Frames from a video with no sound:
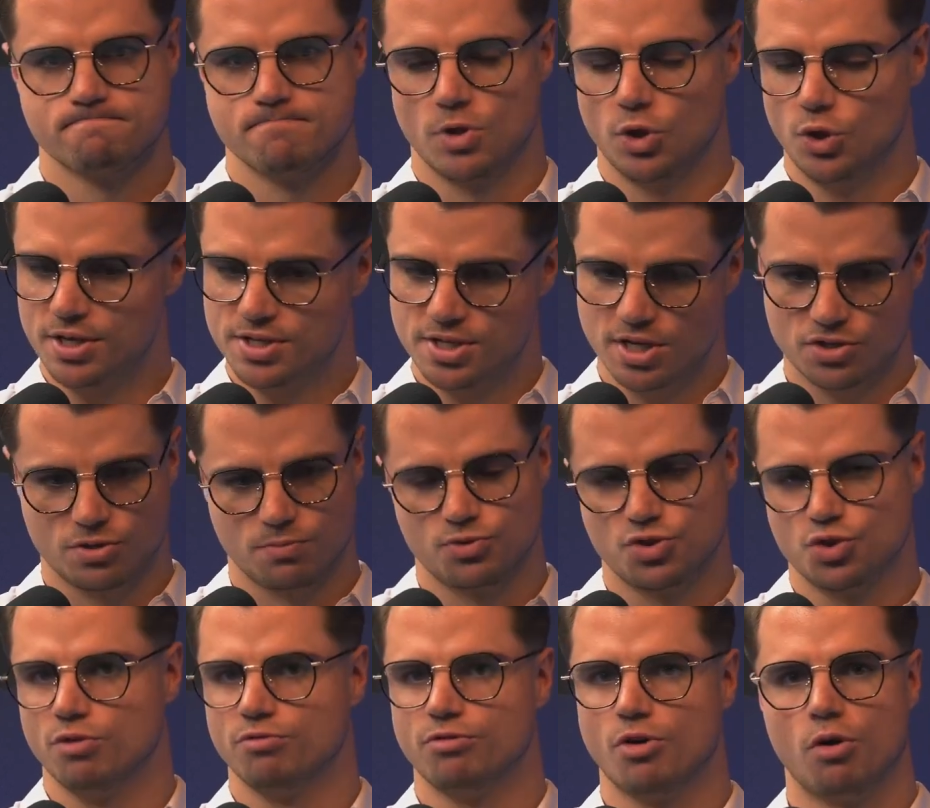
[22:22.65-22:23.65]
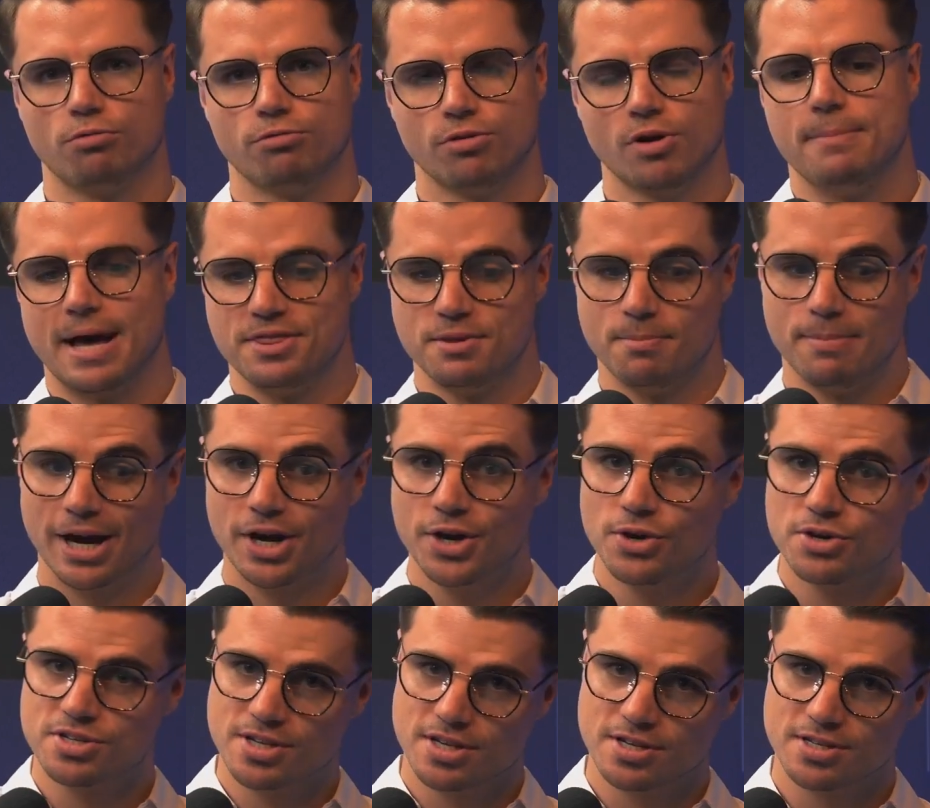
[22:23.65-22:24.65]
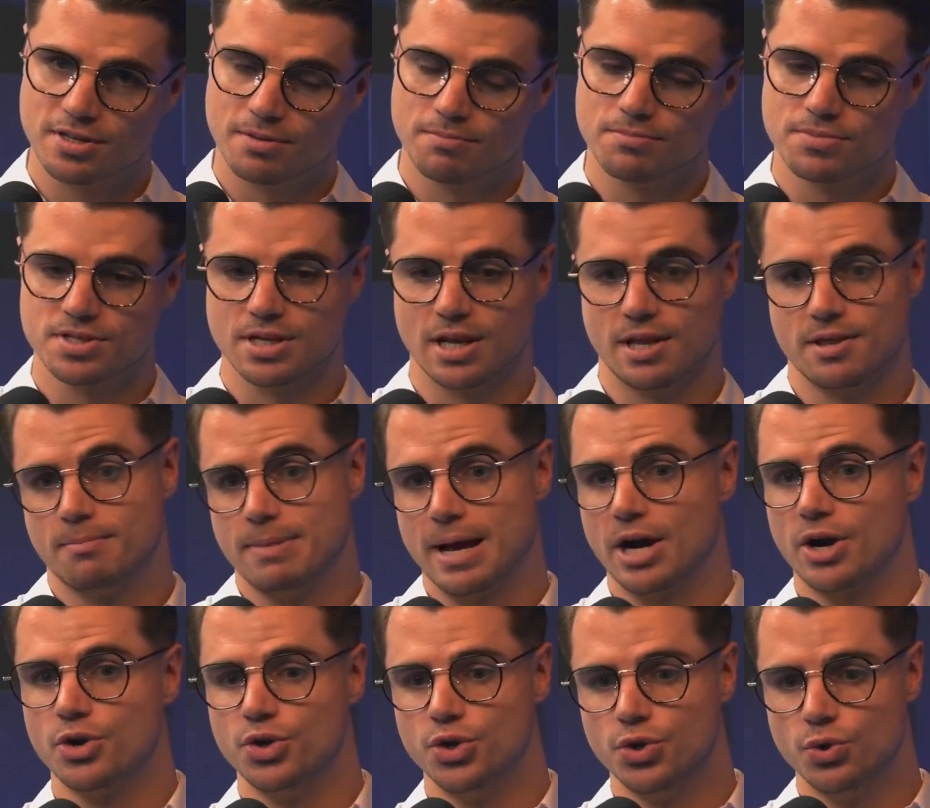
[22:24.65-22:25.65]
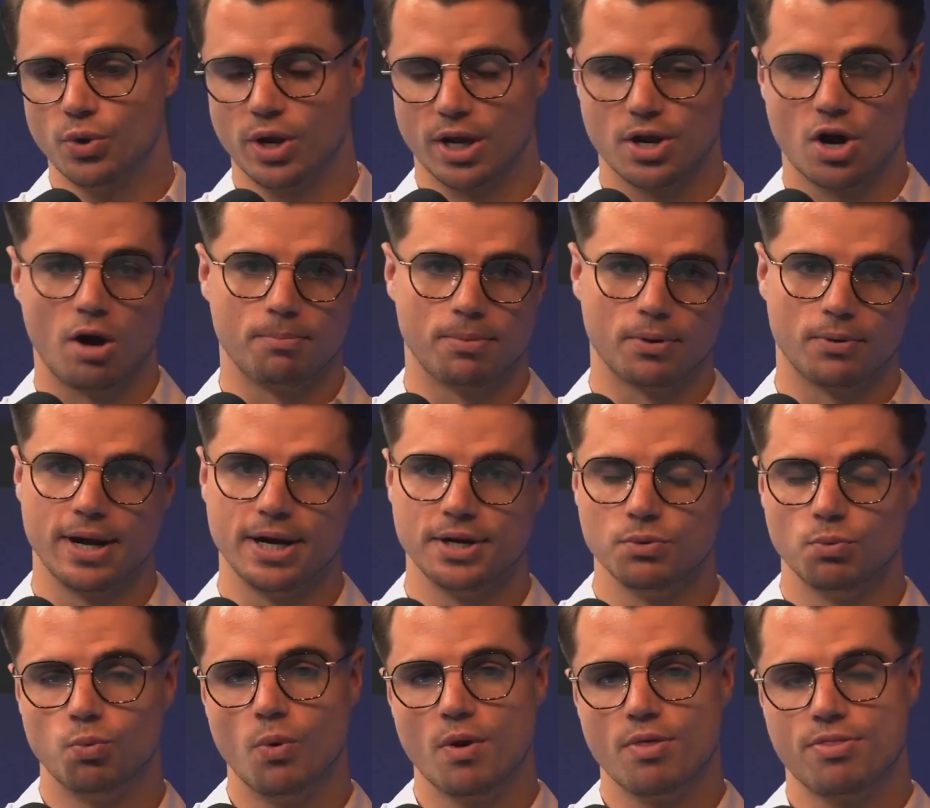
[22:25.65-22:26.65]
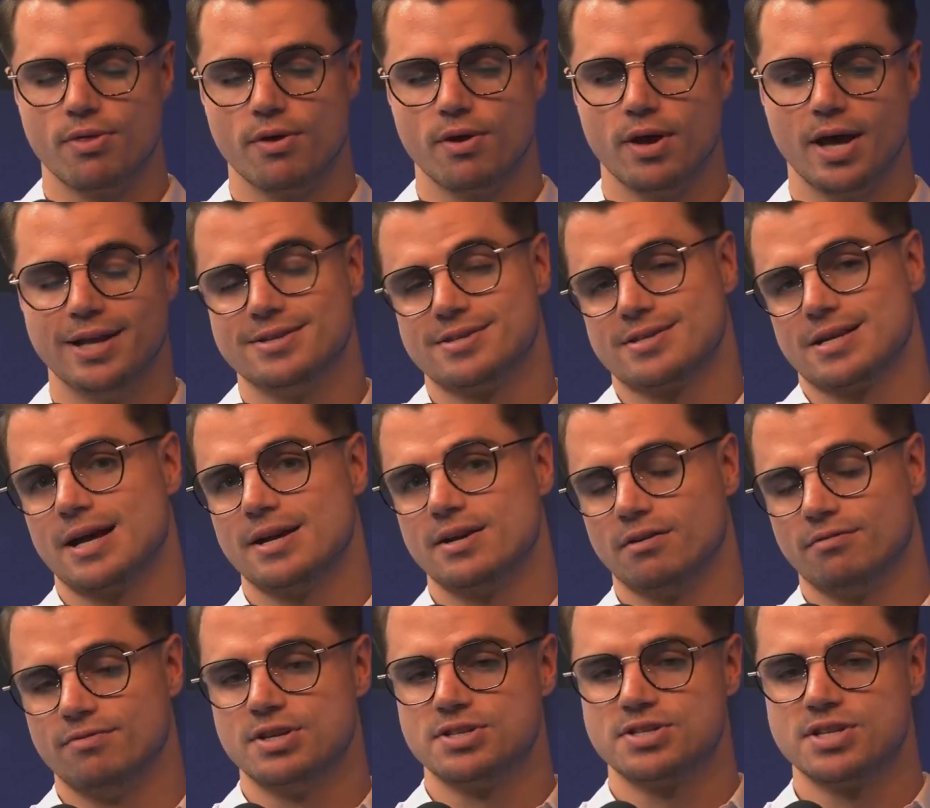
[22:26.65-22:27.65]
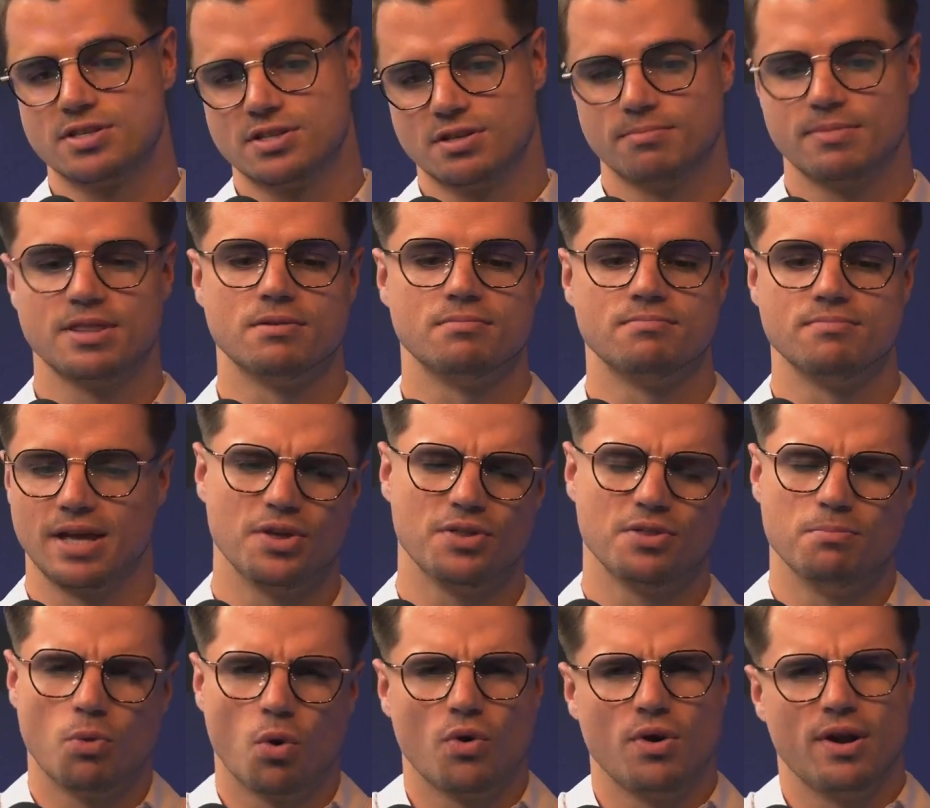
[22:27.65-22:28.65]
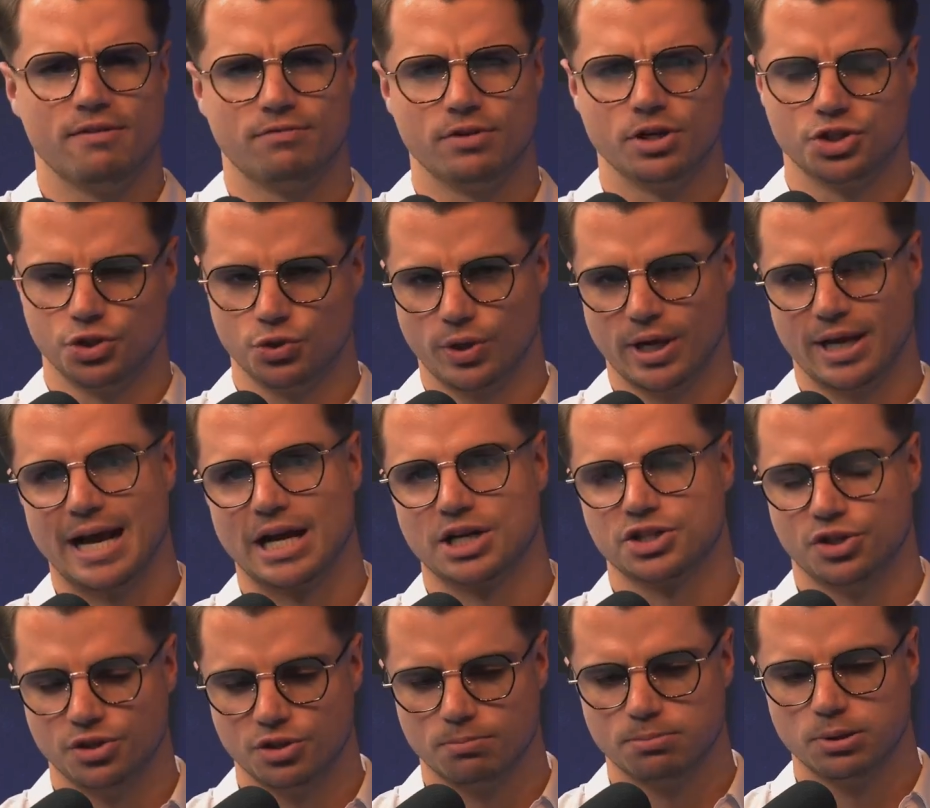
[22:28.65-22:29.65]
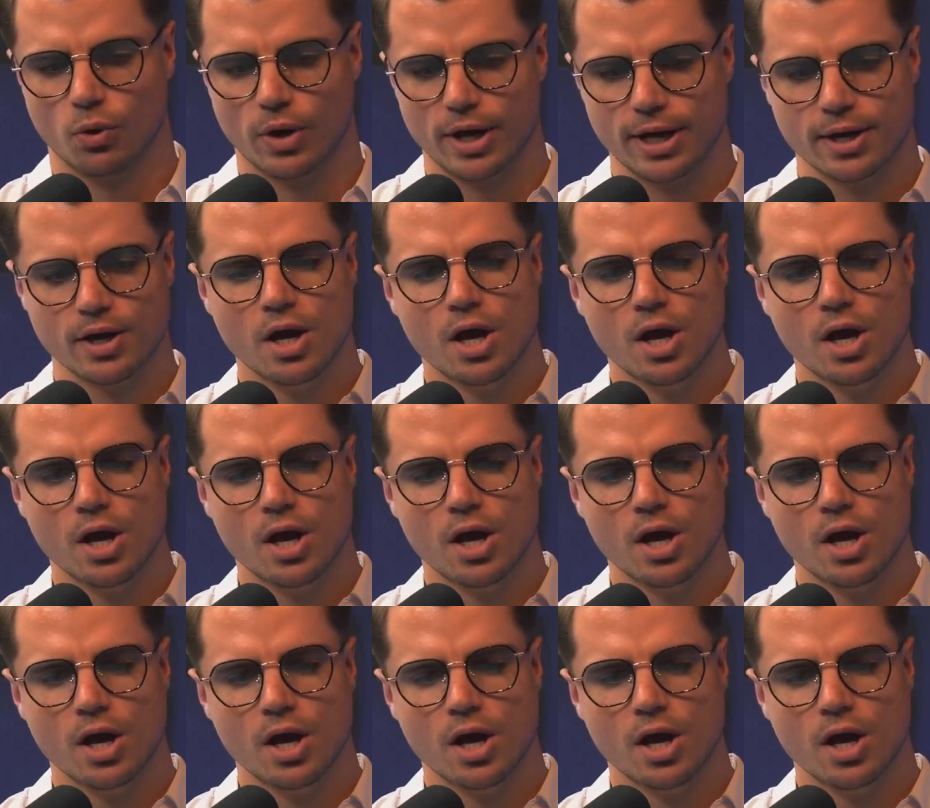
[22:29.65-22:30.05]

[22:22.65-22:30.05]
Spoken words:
You need systems to evolve. And the better your systems, the better you can operate with inside of the system and the more leverage you can actually deploy.